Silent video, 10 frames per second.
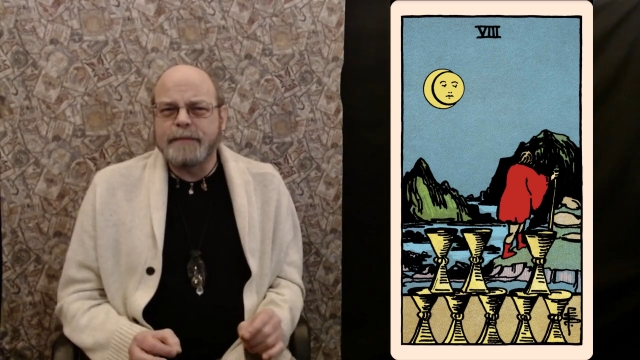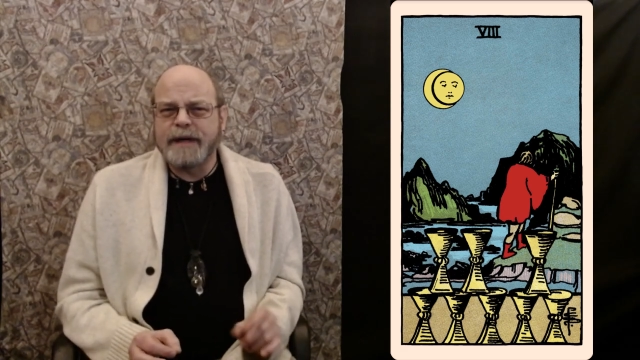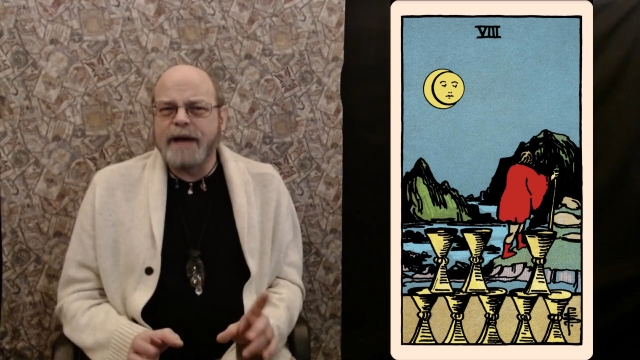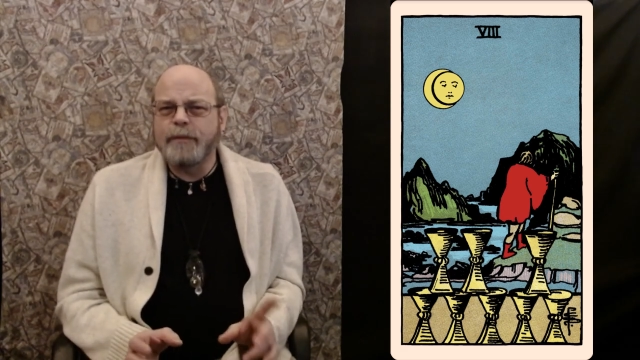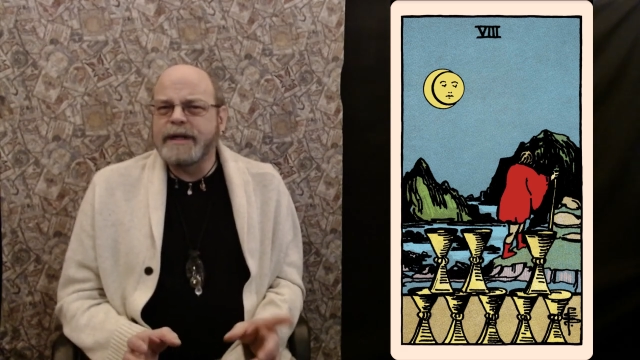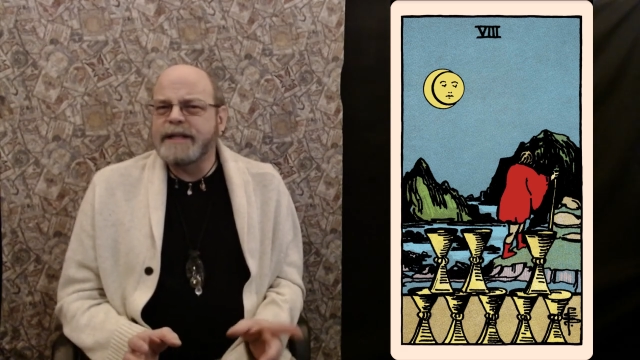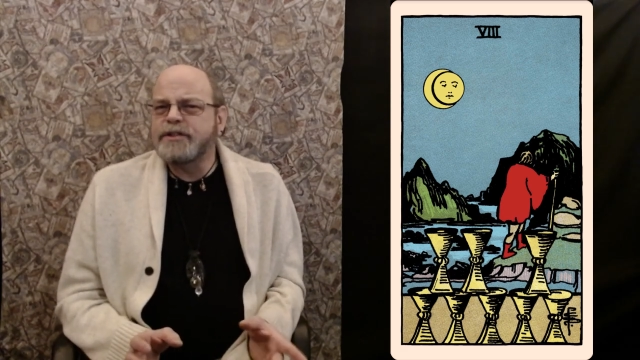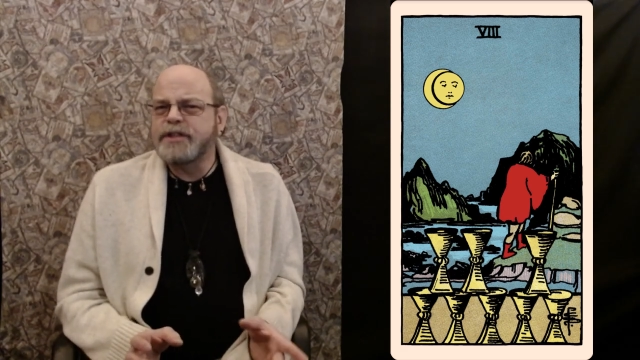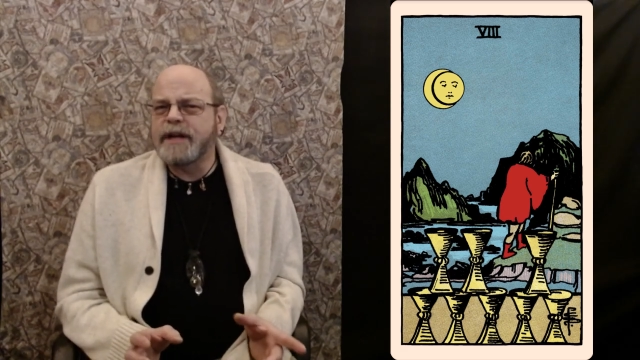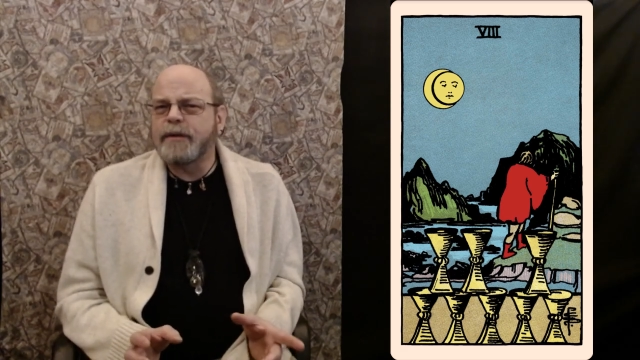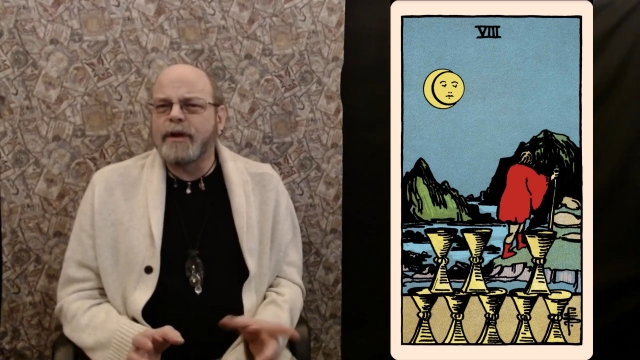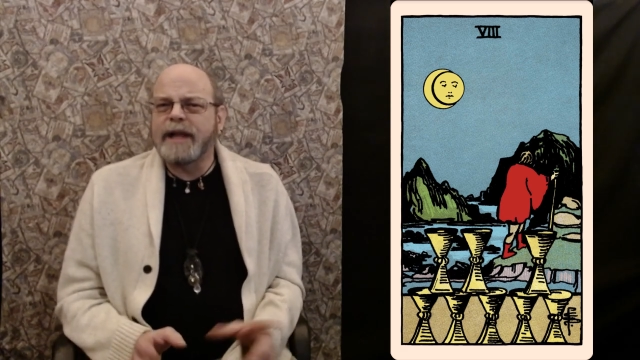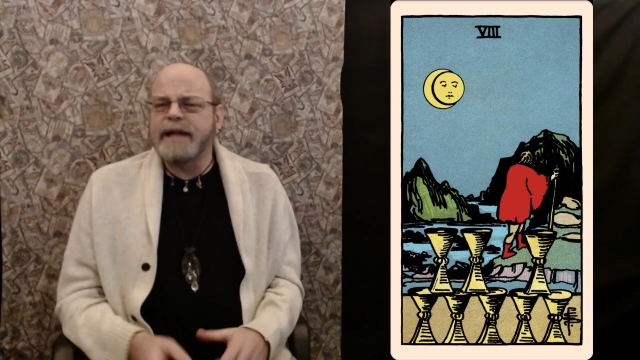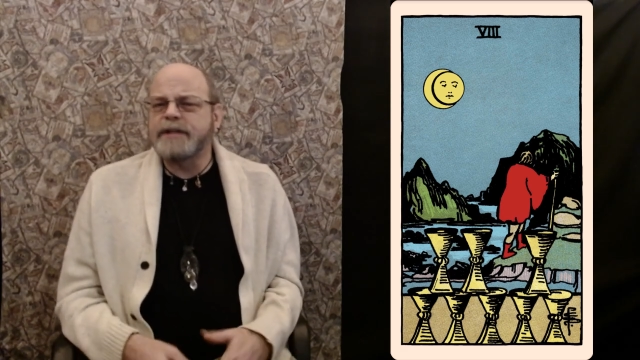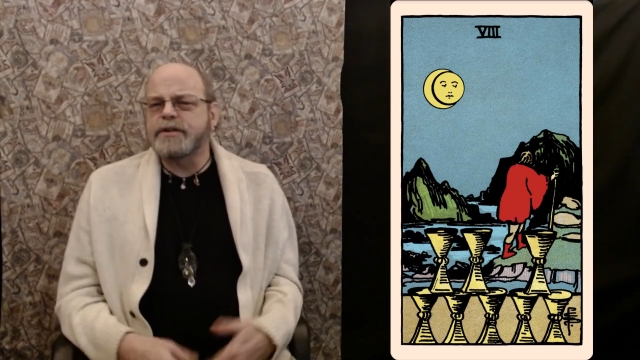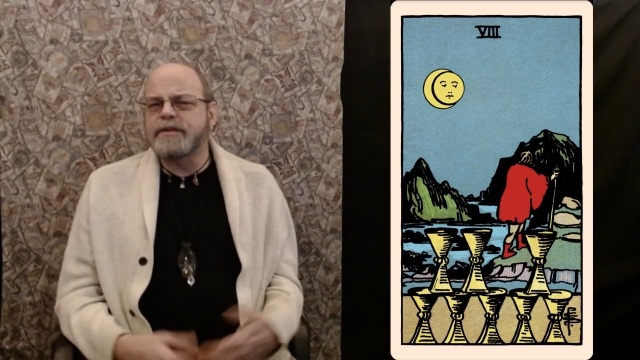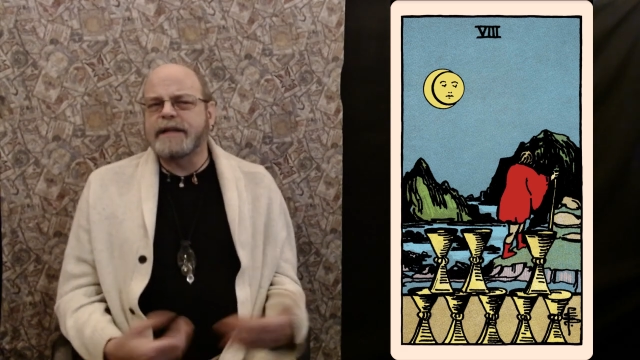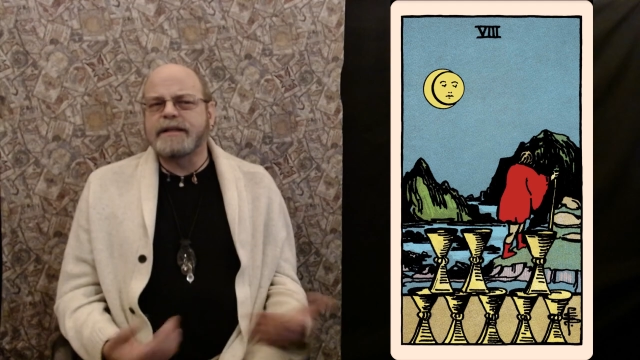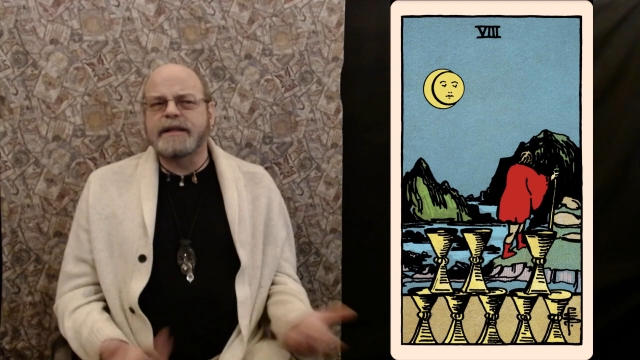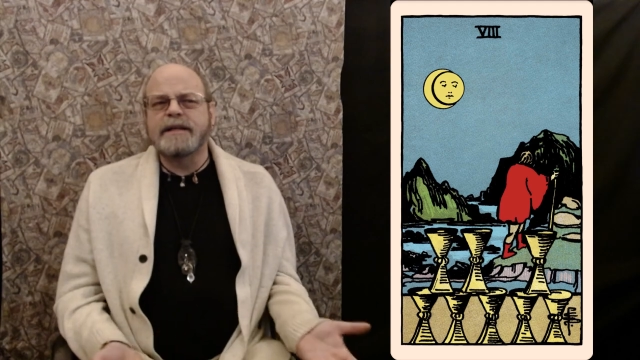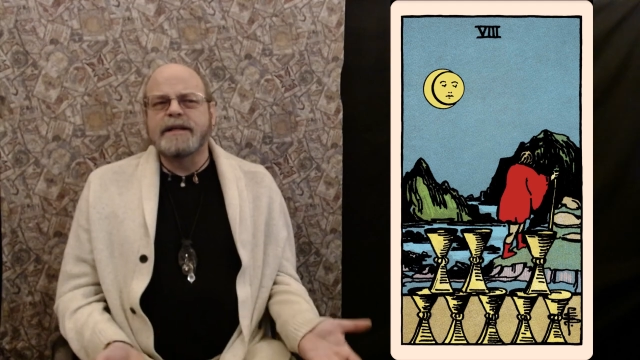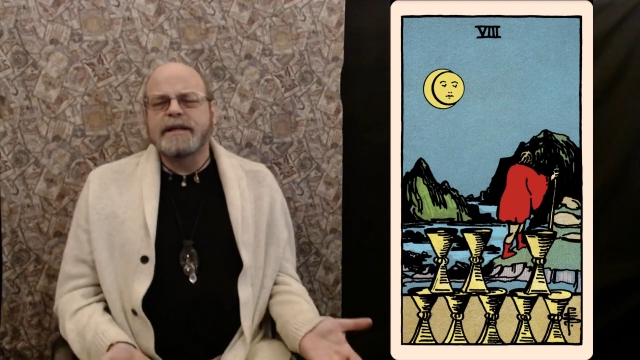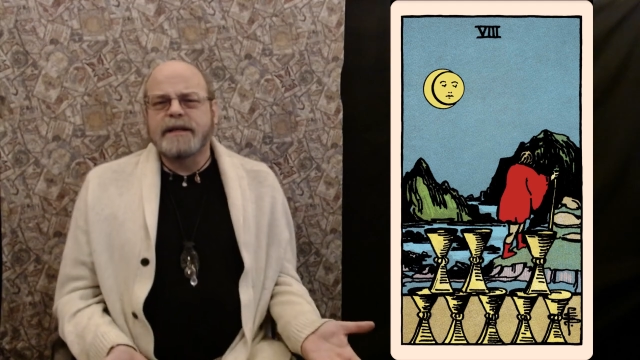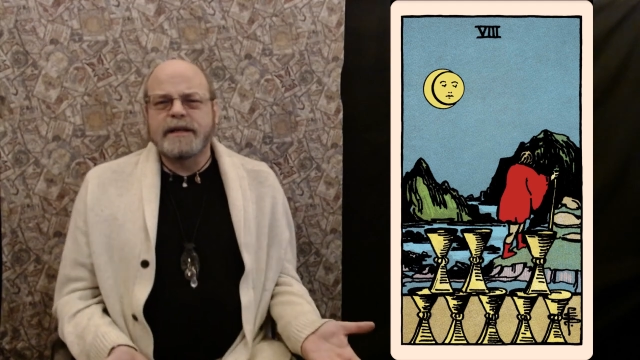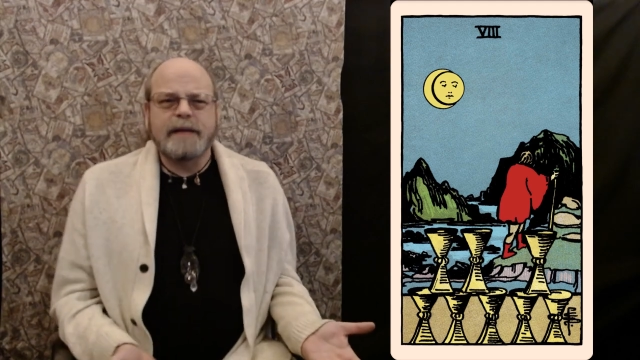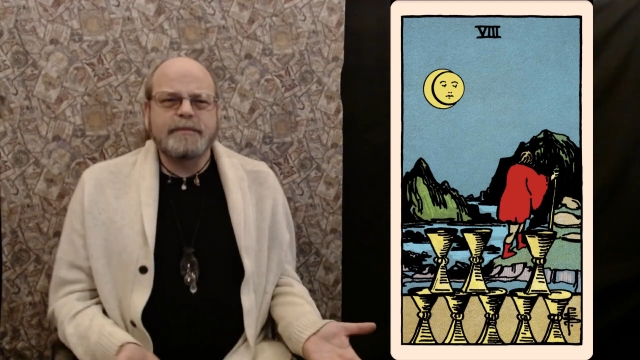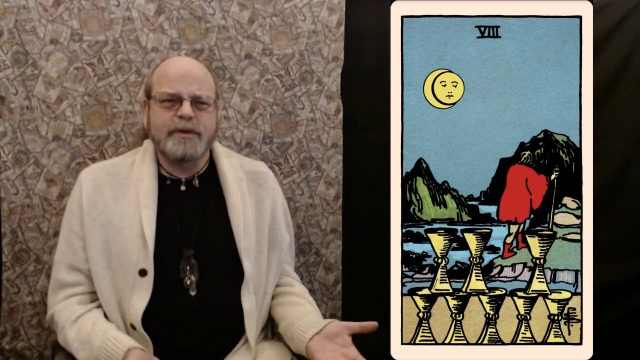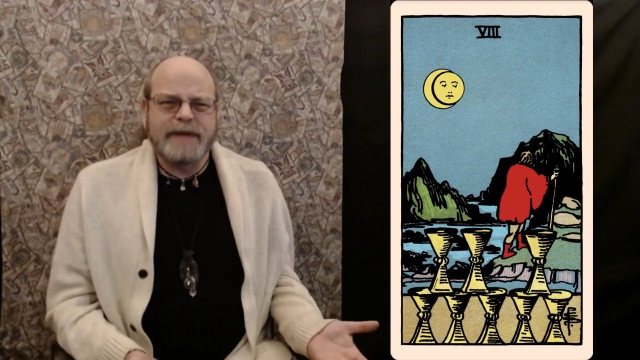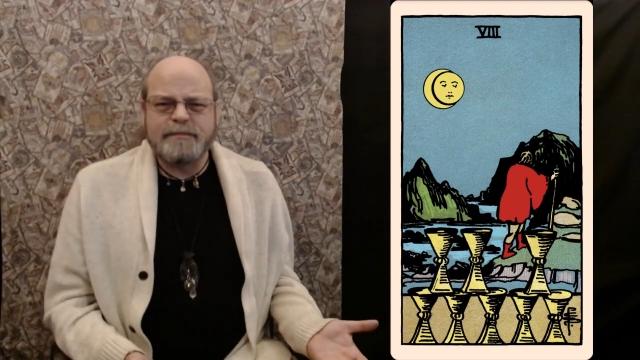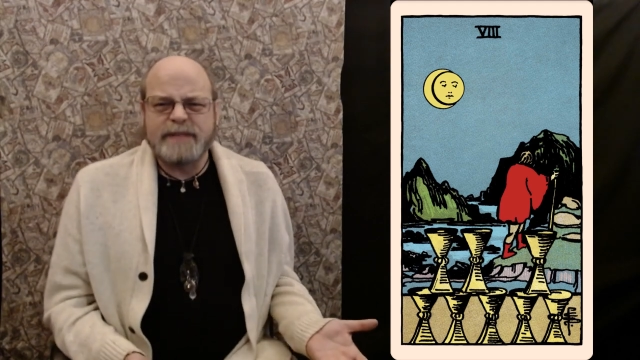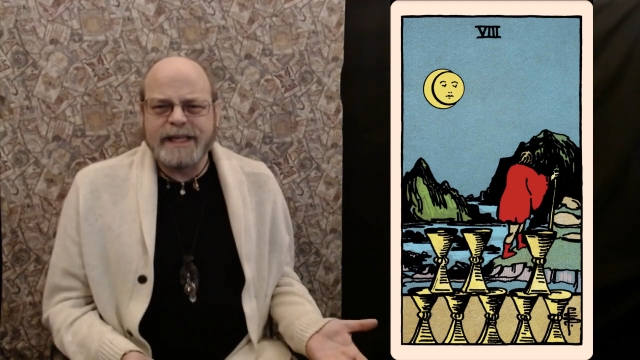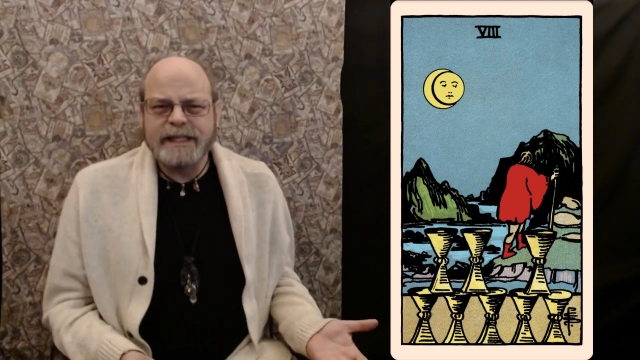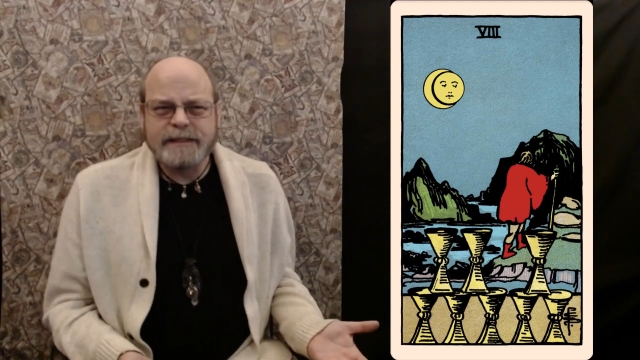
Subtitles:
but I would in general answer that the cups are empty.